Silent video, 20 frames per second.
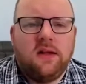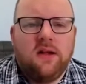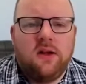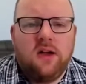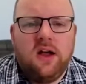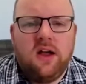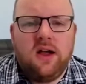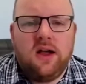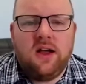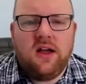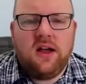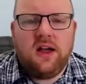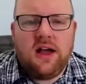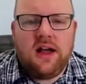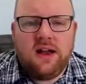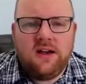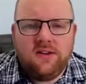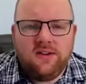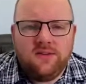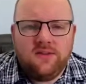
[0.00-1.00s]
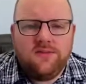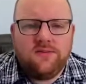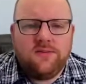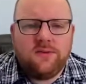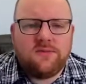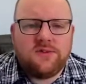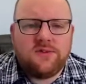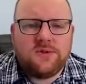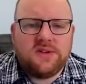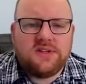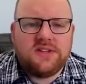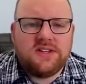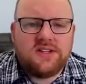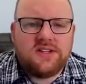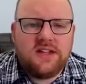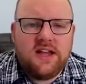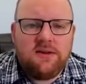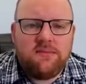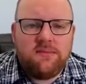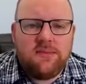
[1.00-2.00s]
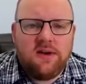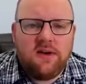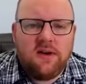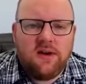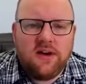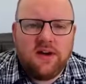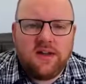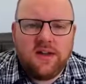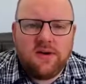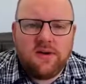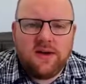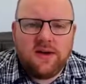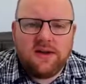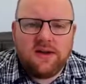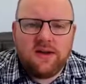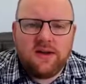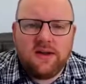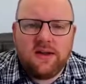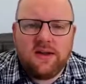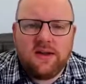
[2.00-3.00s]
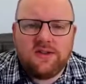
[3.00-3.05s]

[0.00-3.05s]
Alan from Twitter DM. Hi, Johann.